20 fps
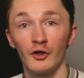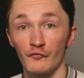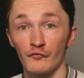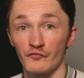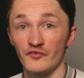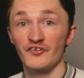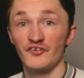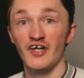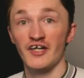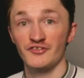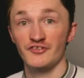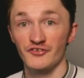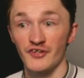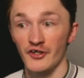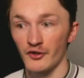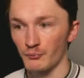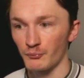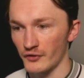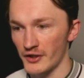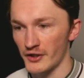of the day-to-day
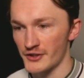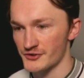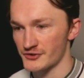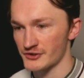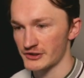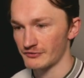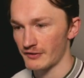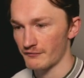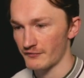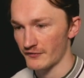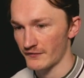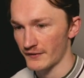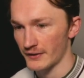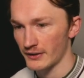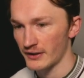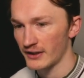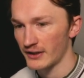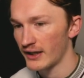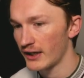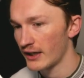operations of everything.